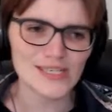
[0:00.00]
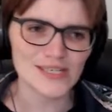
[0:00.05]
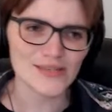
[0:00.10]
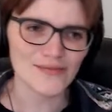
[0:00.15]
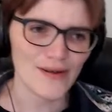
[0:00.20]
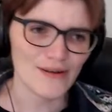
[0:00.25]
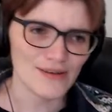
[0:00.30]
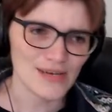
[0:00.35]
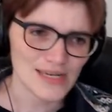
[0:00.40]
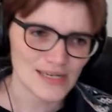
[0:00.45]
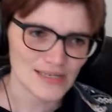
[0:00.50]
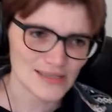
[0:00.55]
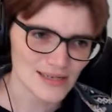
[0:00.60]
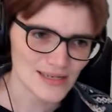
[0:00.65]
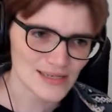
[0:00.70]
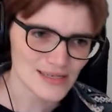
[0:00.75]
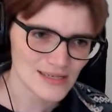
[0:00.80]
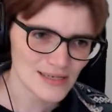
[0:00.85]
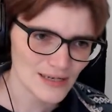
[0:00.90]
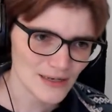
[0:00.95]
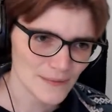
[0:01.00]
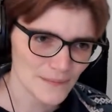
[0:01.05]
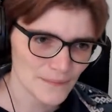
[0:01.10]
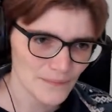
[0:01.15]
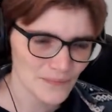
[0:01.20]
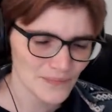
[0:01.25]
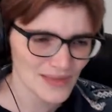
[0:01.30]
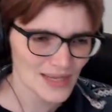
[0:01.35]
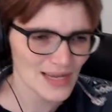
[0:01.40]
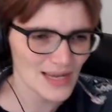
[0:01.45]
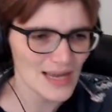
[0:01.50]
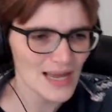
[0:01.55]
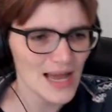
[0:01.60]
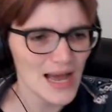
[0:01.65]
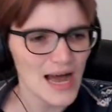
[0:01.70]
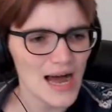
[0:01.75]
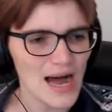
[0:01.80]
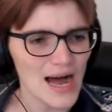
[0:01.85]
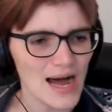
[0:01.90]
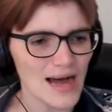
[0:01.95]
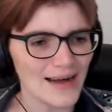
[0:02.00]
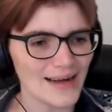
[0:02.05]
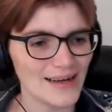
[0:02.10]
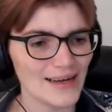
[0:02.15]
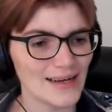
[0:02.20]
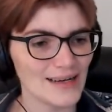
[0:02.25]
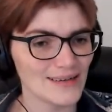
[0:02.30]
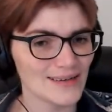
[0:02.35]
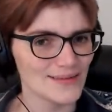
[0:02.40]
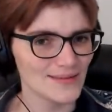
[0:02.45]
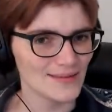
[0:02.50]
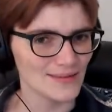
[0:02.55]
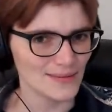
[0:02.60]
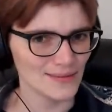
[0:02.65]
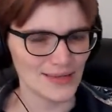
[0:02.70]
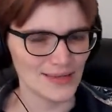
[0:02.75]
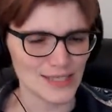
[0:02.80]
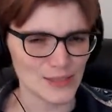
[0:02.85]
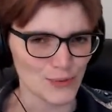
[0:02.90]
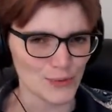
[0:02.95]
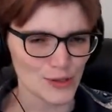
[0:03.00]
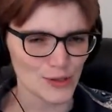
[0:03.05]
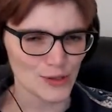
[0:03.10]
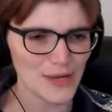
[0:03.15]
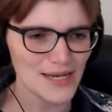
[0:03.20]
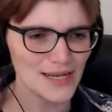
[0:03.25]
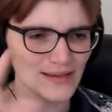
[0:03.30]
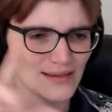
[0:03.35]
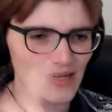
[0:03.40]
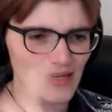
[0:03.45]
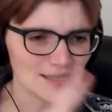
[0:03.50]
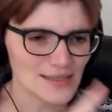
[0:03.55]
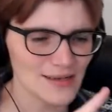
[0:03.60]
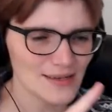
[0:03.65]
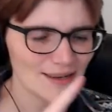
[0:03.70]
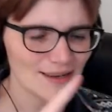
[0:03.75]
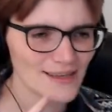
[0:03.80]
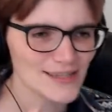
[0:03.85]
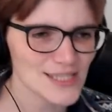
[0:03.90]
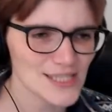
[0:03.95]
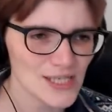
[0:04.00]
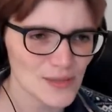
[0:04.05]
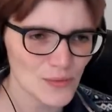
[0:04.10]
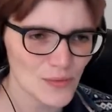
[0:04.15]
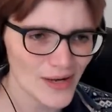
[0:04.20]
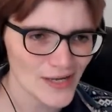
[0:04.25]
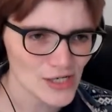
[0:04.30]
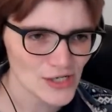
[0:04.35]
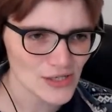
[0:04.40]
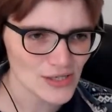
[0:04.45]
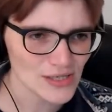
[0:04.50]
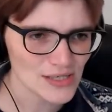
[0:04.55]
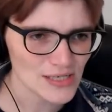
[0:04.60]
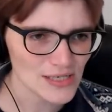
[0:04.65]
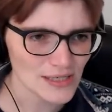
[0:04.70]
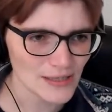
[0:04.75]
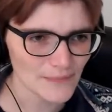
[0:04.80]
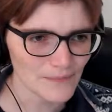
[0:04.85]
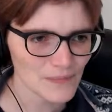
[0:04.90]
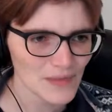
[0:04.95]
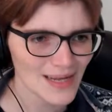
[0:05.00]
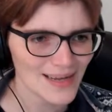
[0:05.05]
is very exciting. Let's put a pin in this. I'm going to answer some questions here.